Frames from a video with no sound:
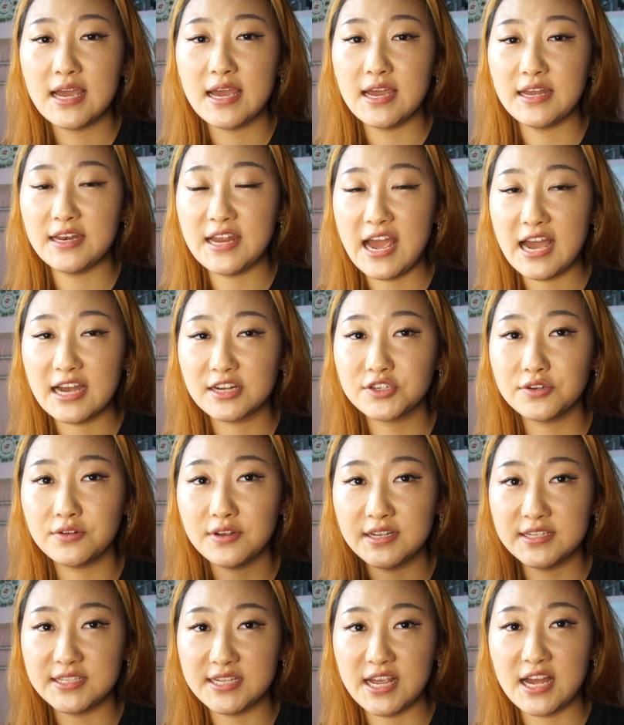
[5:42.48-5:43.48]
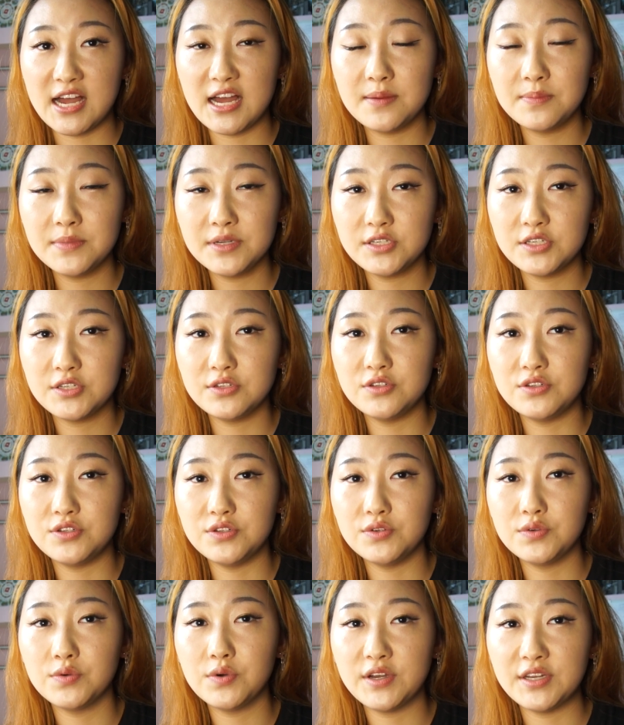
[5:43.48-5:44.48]
an actual exam to
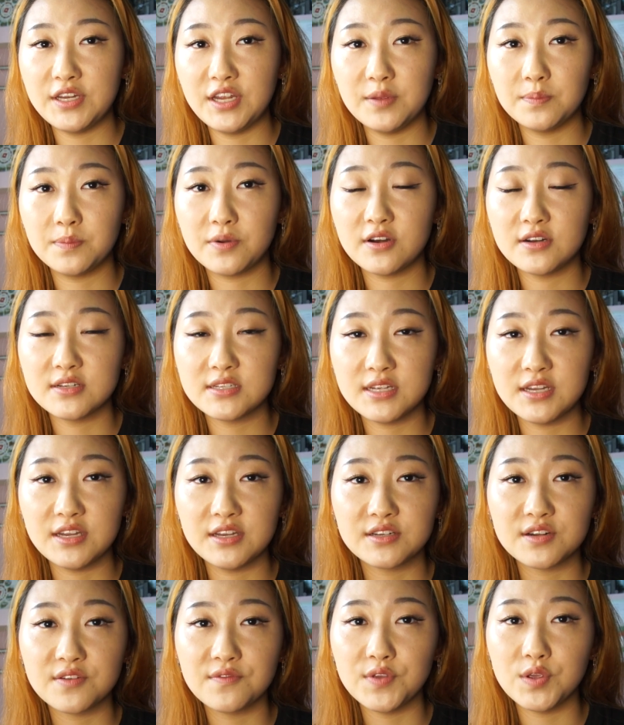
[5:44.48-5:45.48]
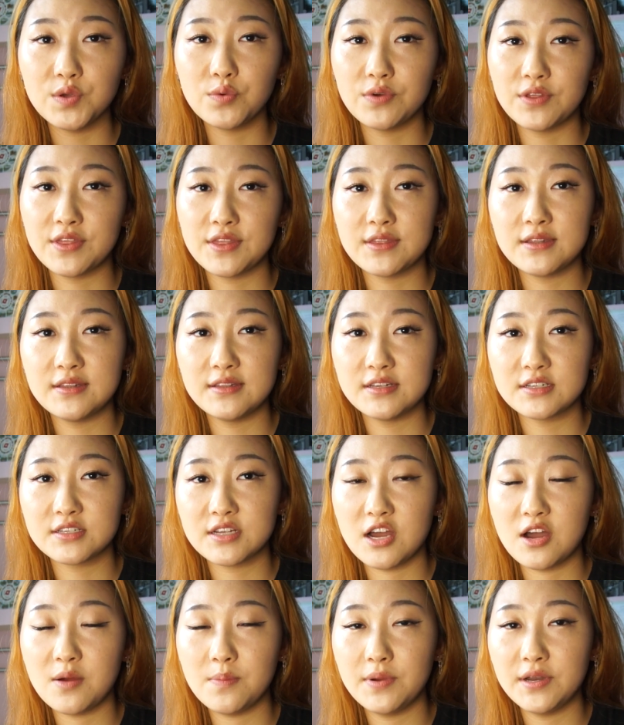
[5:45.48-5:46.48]
do an in-person interview with this
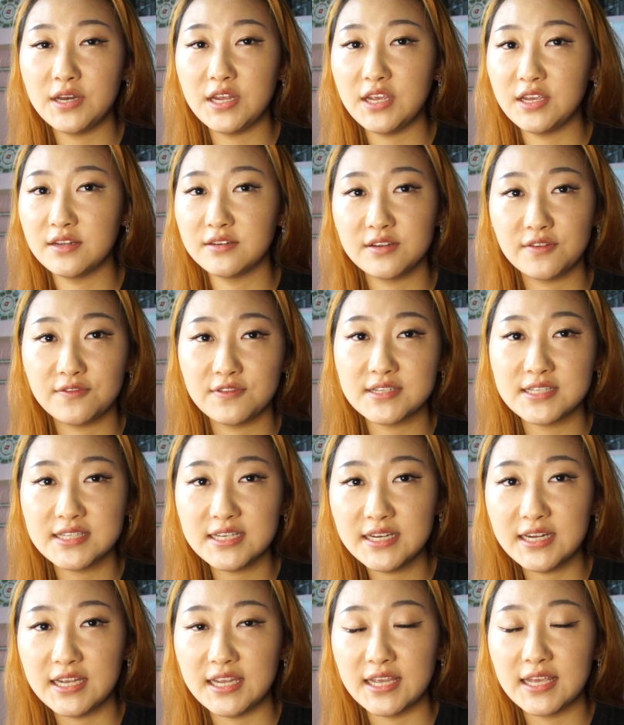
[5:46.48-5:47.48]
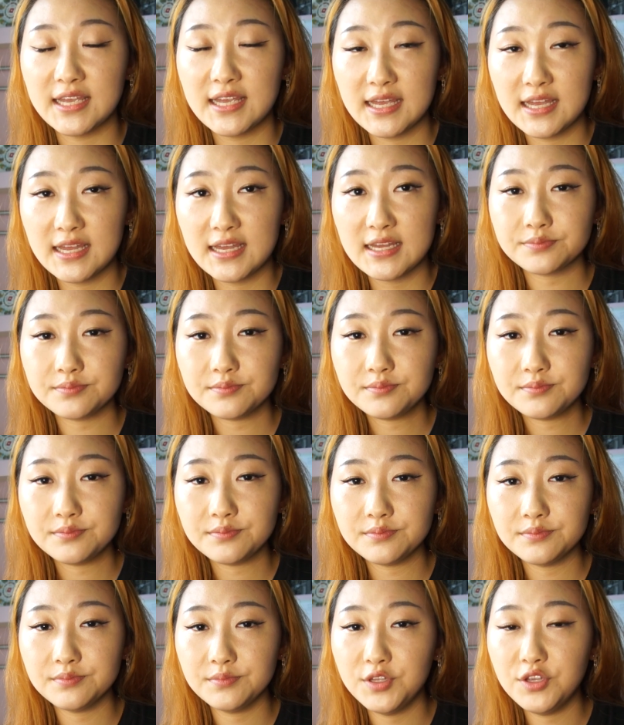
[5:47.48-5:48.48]
company in a different city.
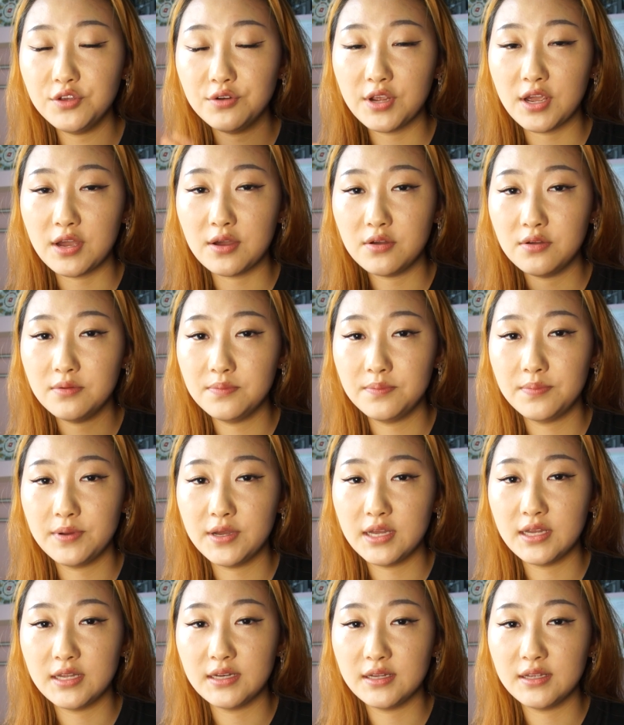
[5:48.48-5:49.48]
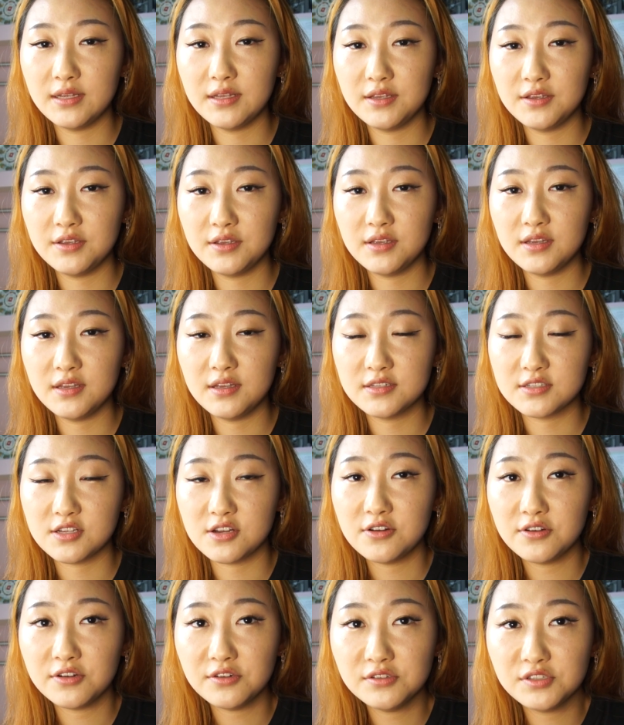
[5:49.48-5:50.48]
You know, but it's
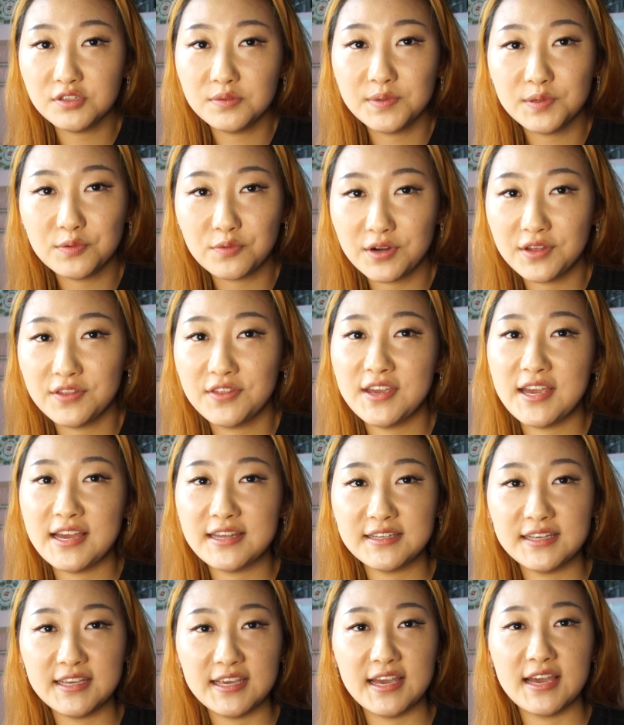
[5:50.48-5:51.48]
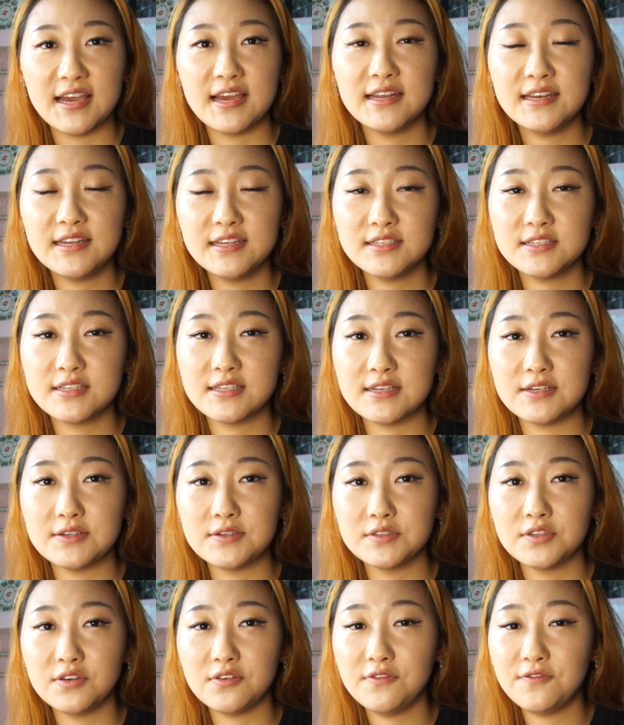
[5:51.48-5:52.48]
all going to be worth it at the end,
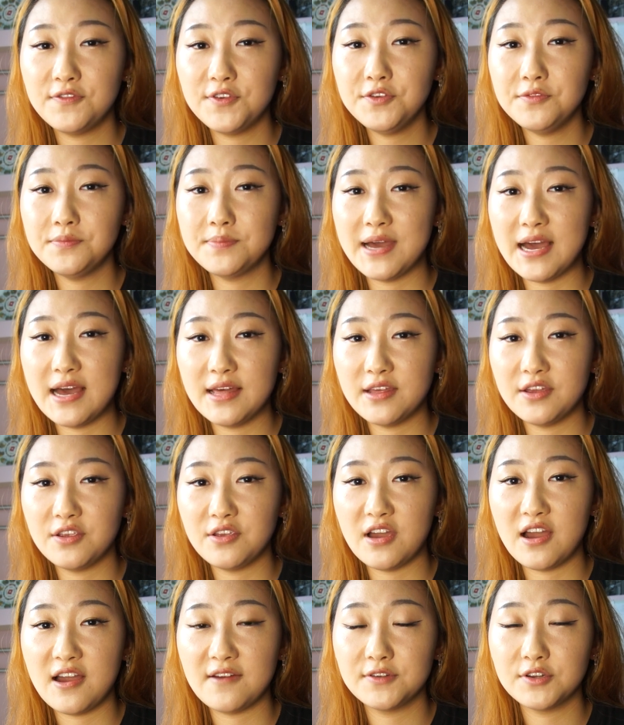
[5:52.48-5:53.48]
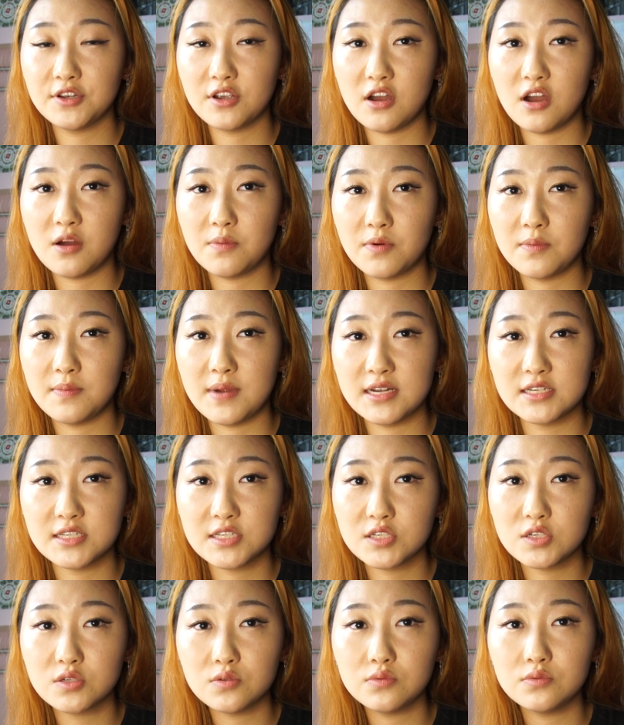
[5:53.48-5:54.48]
so don't feel bad that you have to compromise
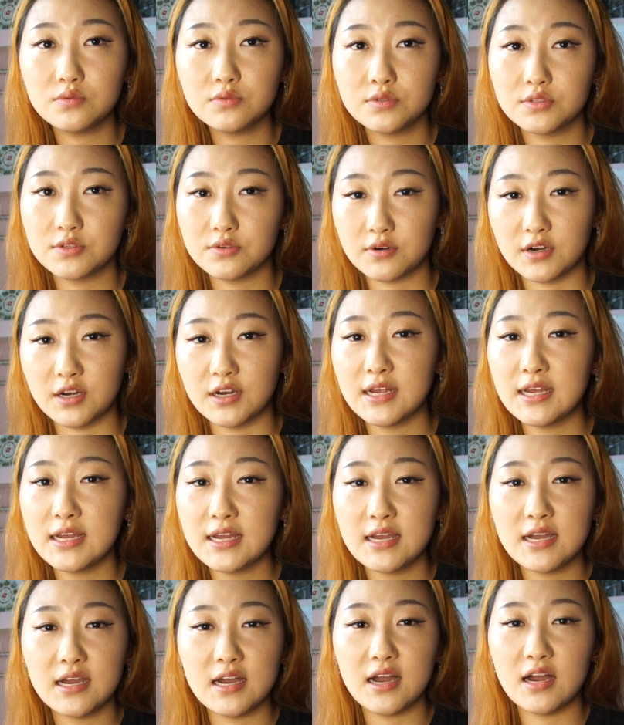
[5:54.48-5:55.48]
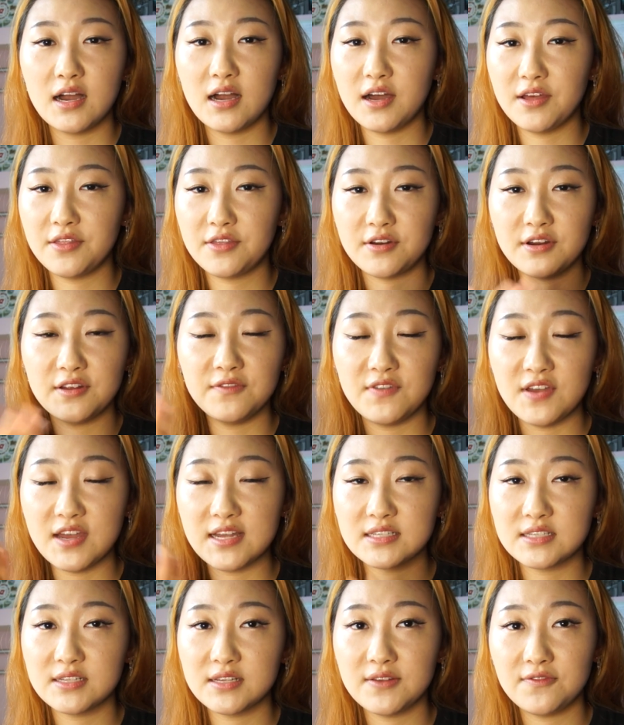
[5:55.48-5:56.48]
schools or other
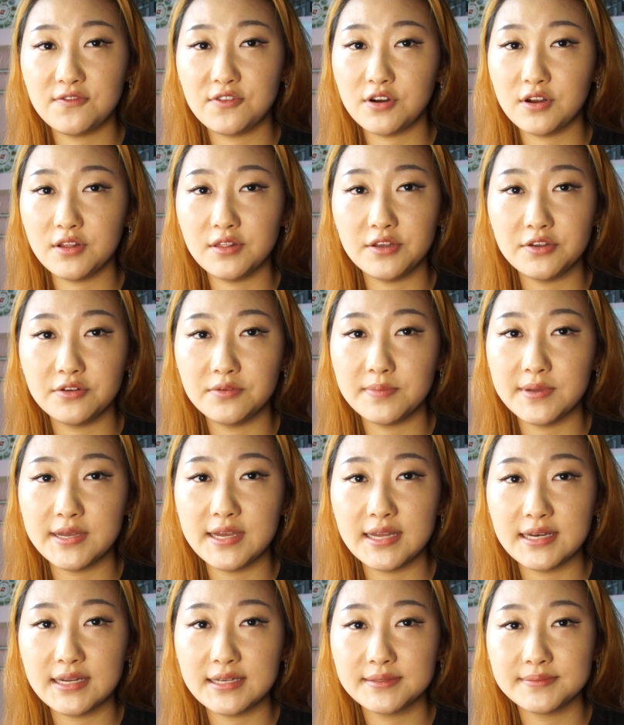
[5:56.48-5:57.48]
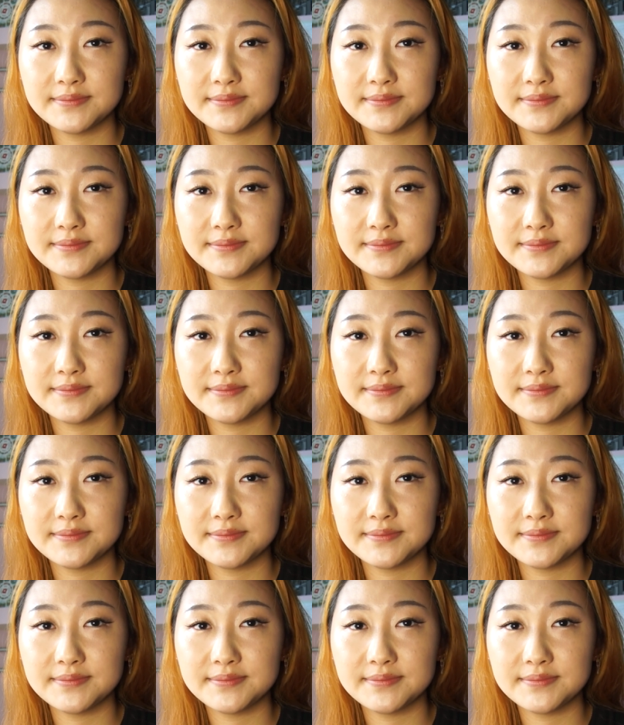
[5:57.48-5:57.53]
events for a little bit.